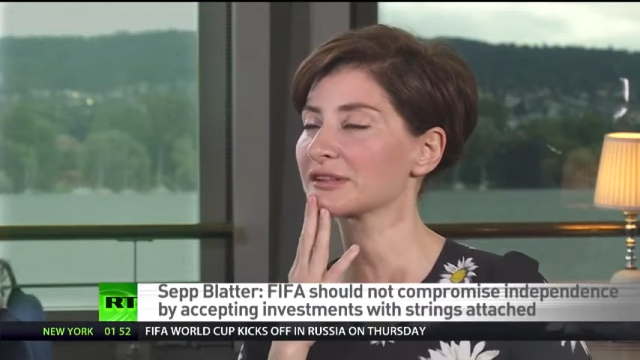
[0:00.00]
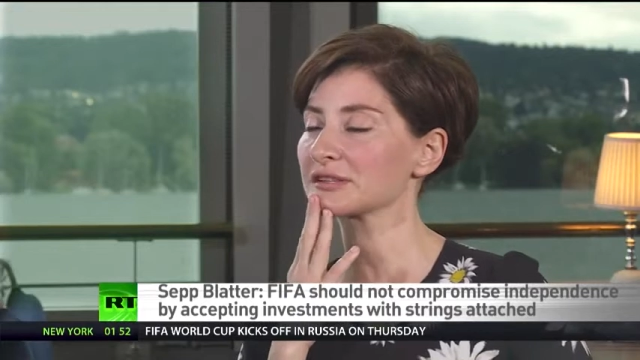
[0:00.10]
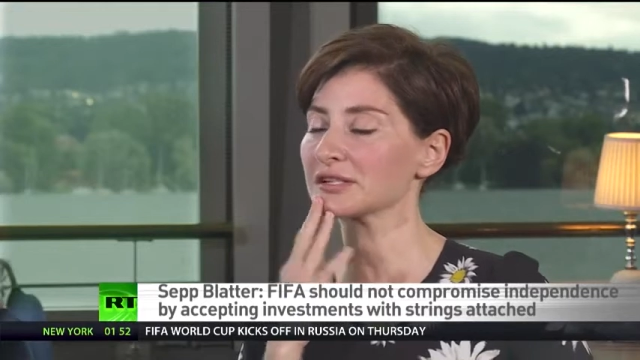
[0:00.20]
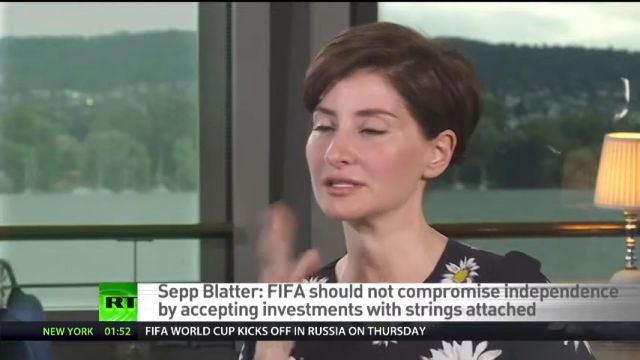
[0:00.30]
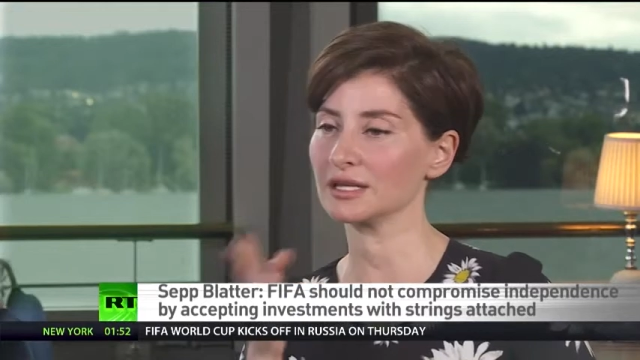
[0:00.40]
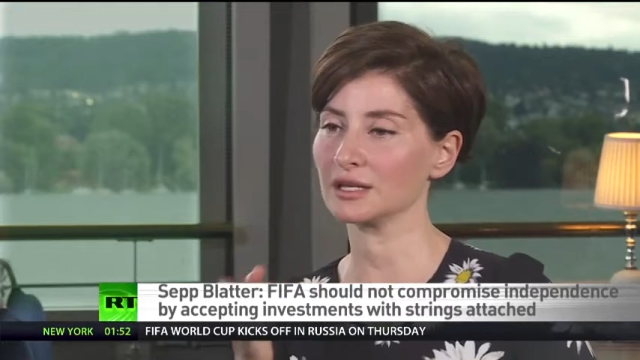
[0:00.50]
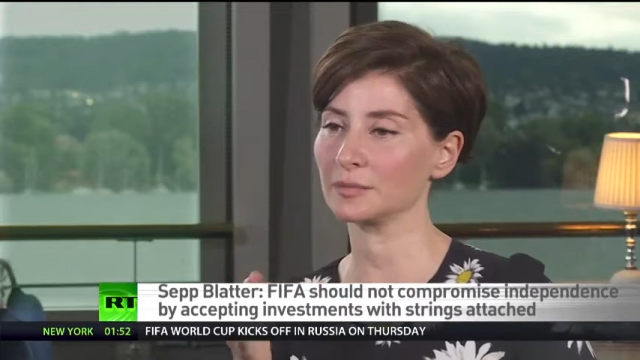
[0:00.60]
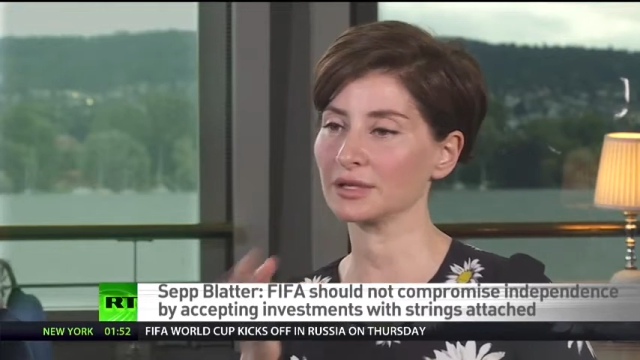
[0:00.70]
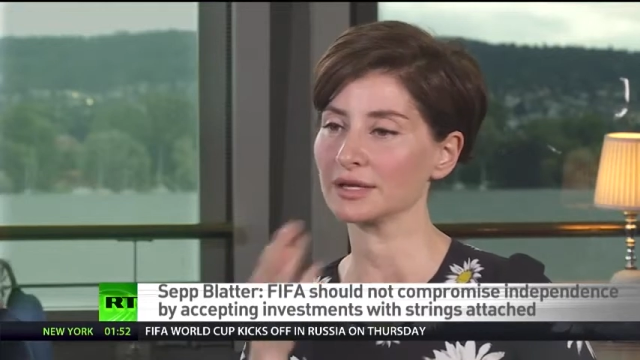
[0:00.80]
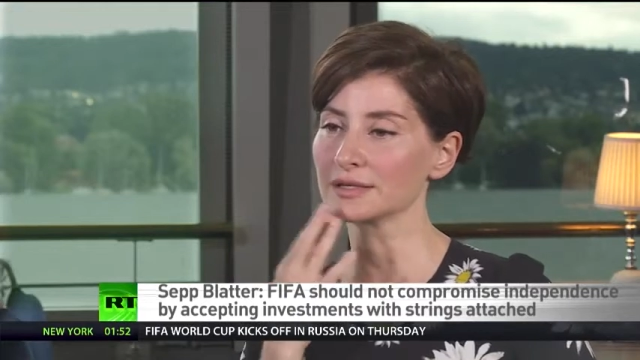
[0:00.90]
that's going to
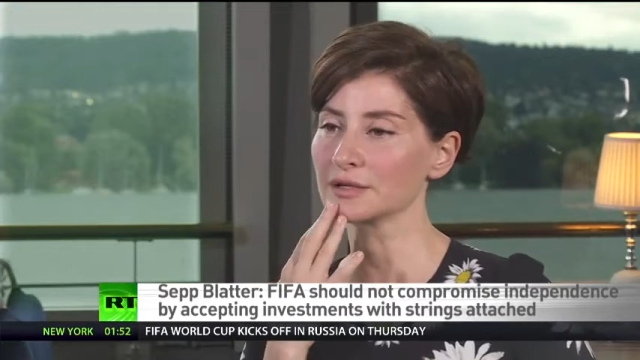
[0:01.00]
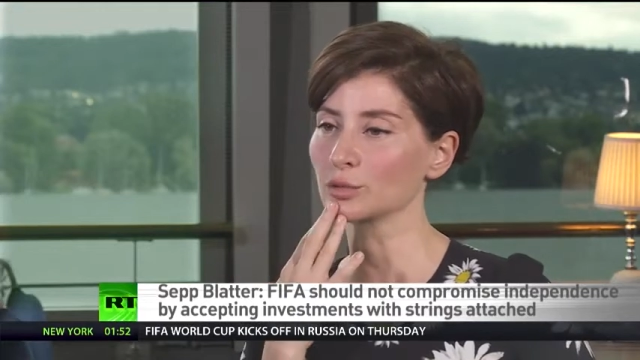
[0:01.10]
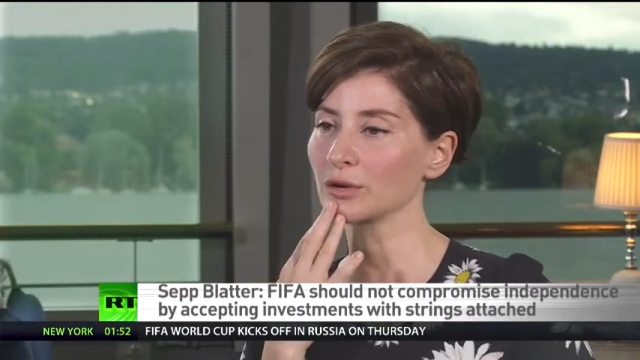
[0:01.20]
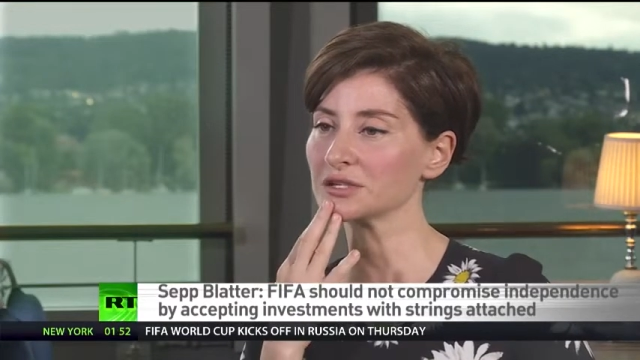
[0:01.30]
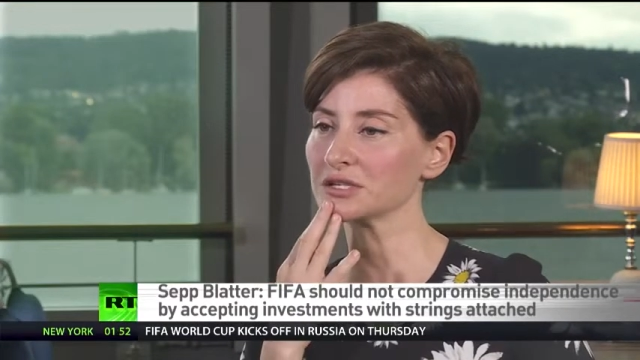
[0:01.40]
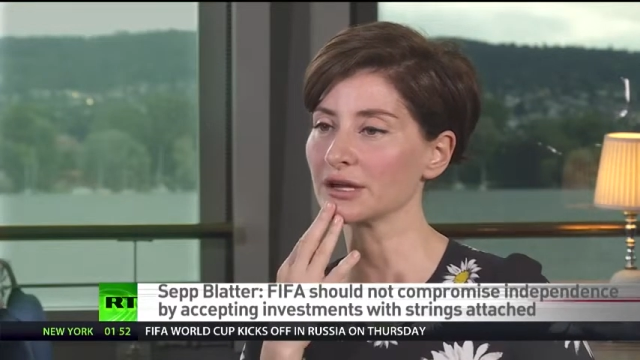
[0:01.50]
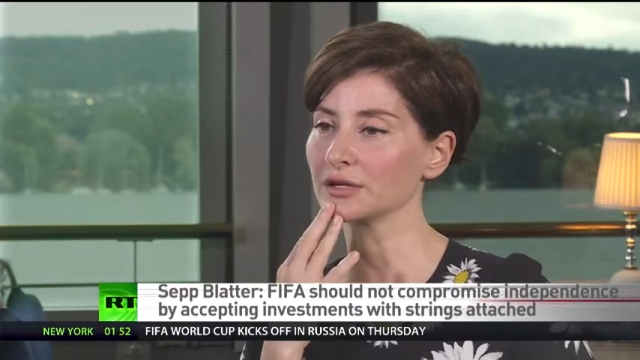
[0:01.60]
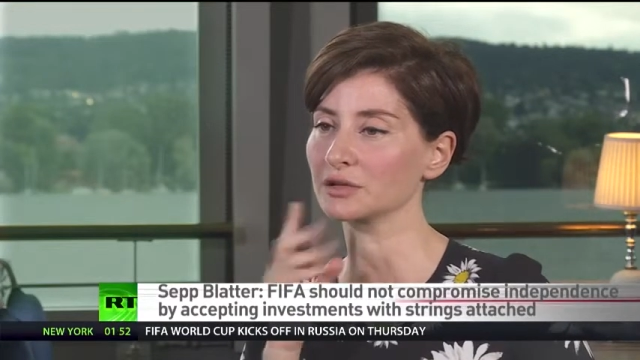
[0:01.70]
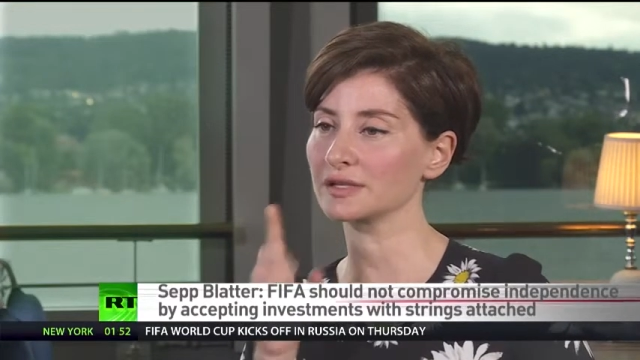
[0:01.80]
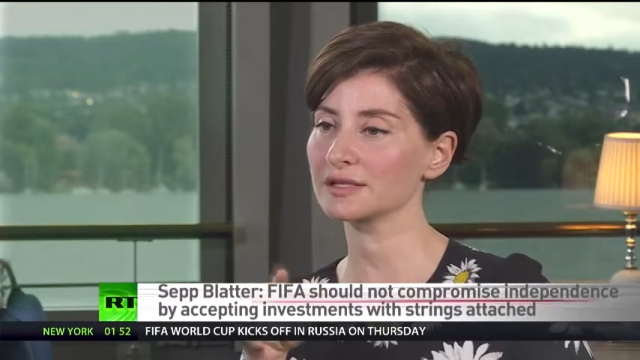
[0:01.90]
take place in Russia. I
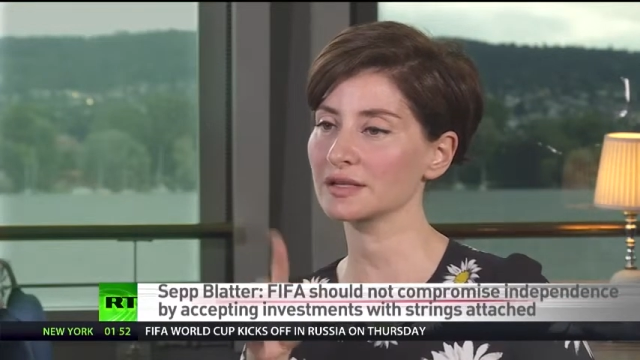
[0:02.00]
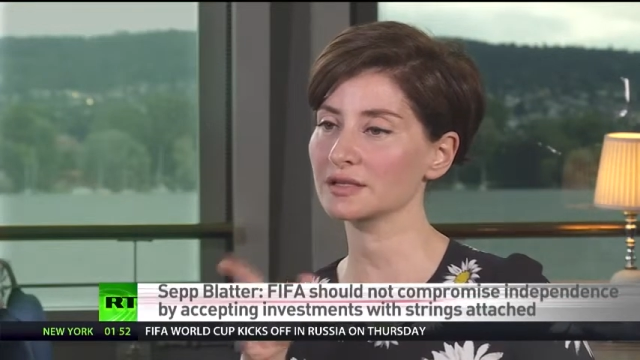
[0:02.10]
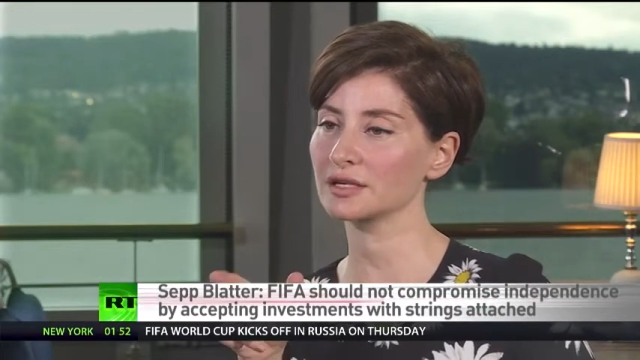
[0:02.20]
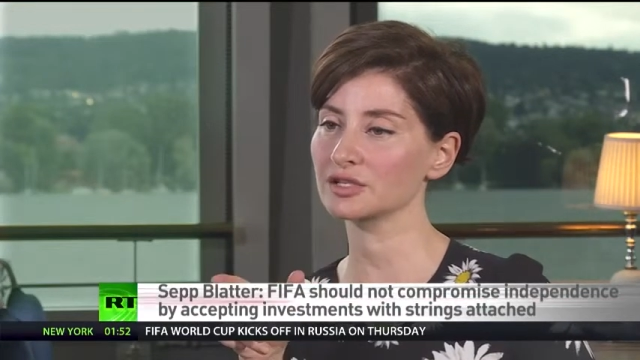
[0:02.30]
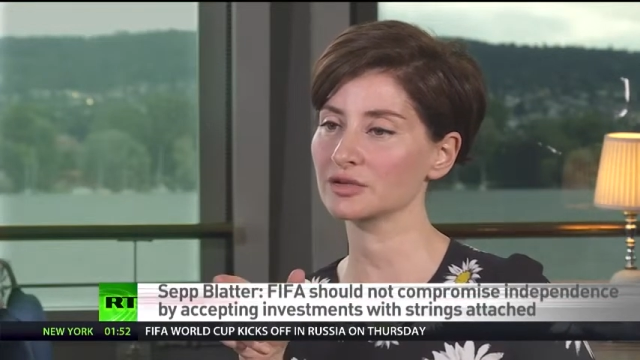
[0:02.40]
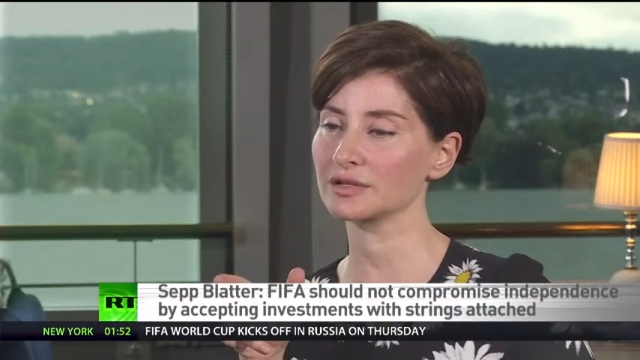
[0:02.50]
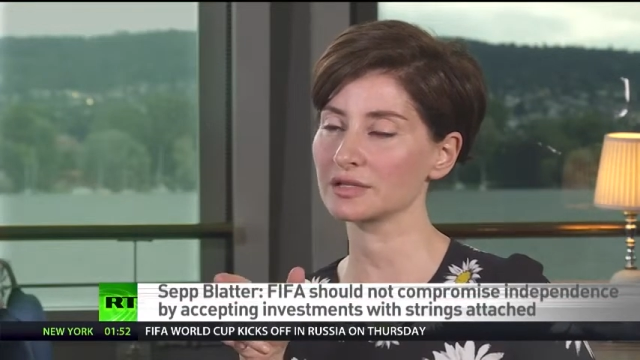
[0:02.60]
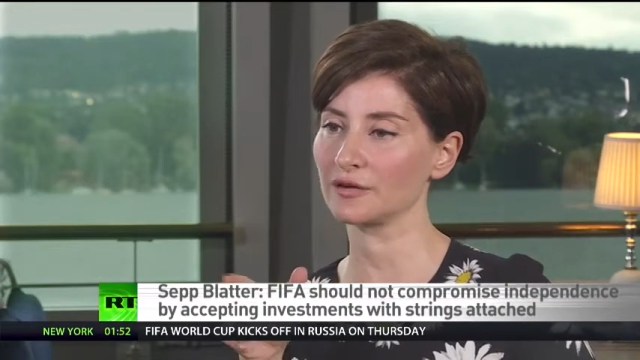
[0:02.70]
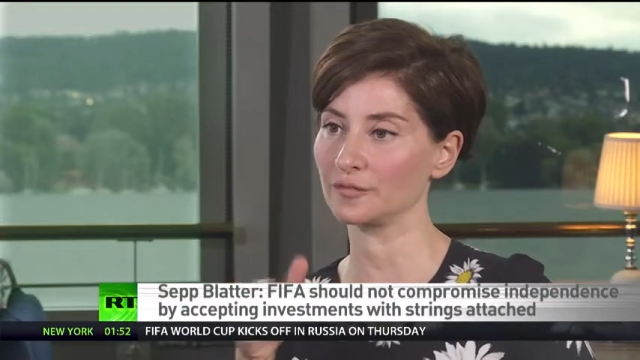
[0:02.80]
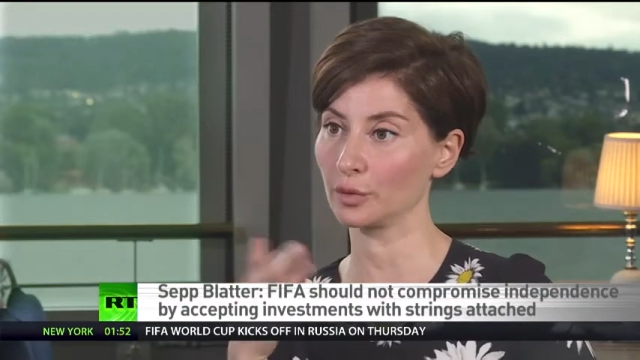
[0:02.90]
know that six countries
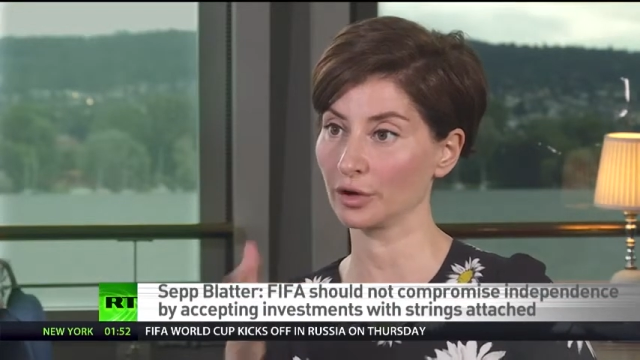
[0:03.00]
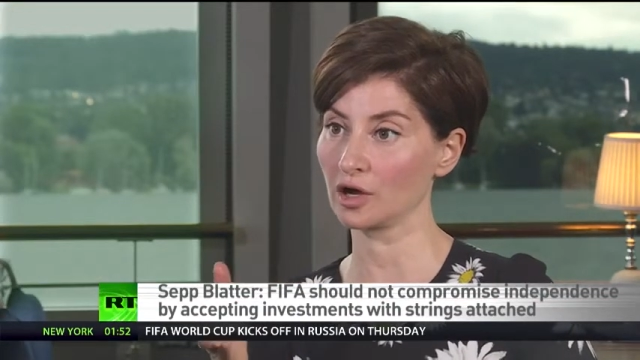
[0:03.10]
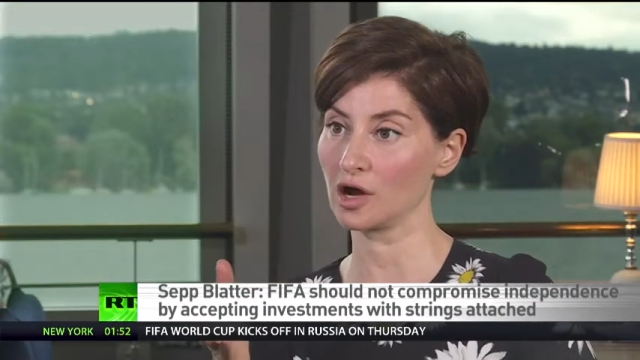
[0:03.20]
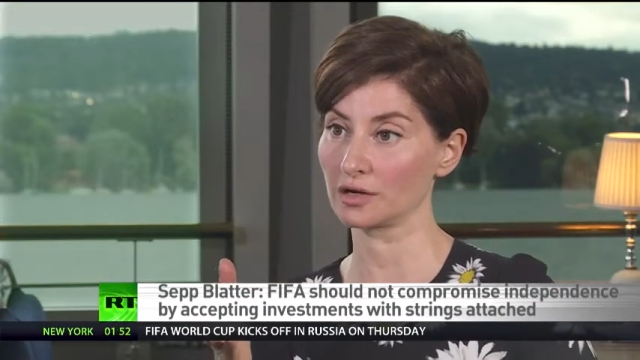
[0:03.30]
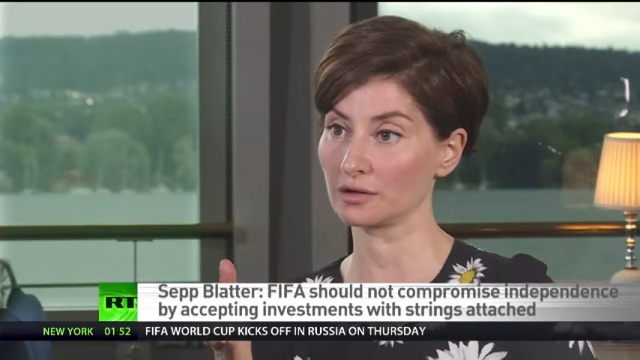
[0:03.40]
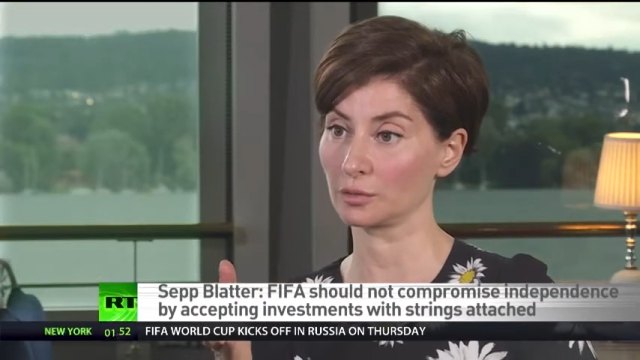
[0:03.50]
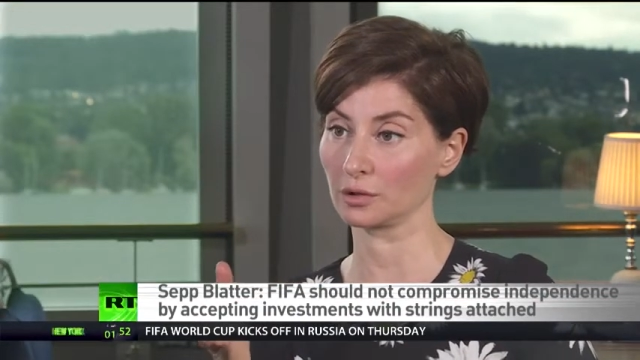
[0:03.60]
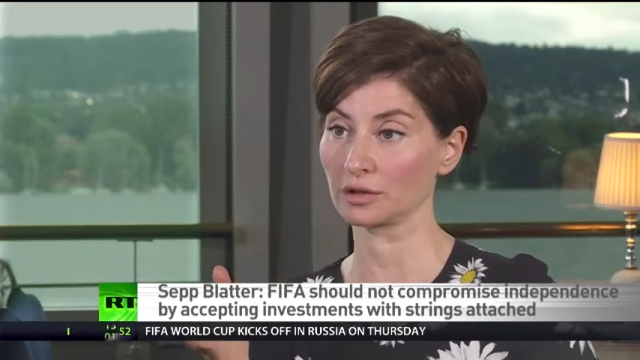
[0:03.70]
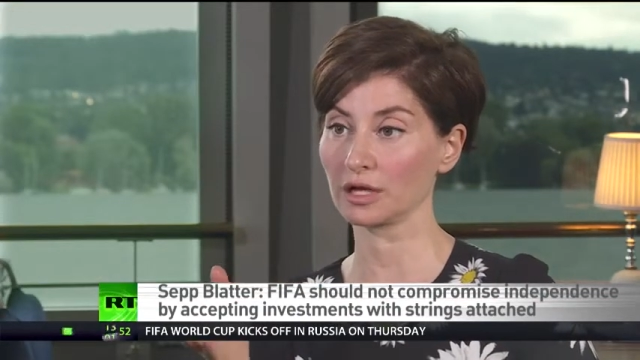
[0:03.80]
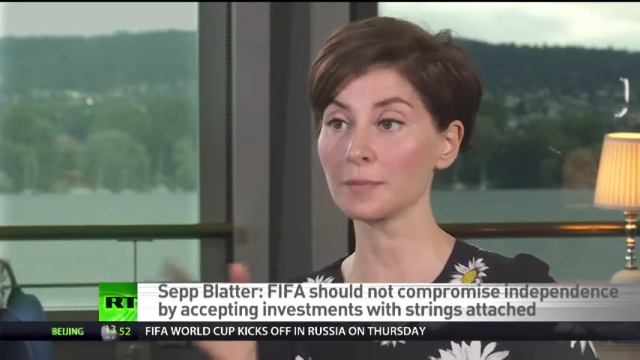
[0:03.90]
have boycotted the
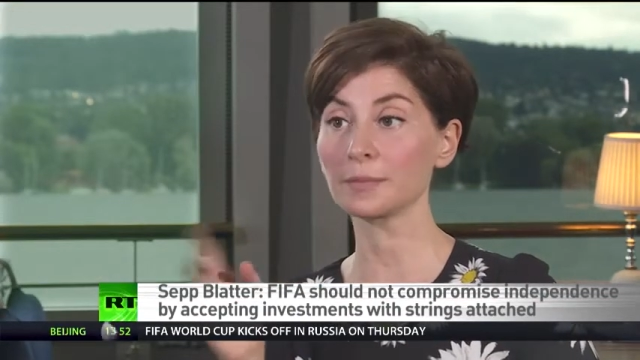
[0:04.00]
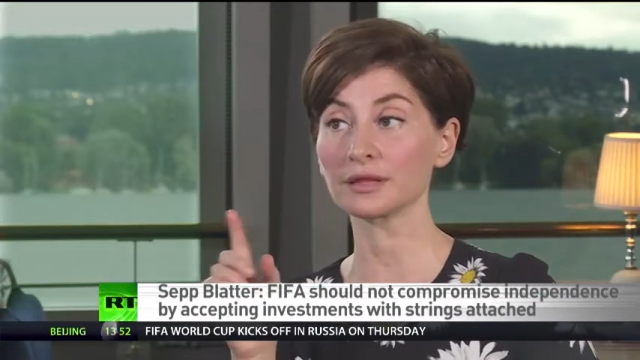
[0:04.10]
World Cup,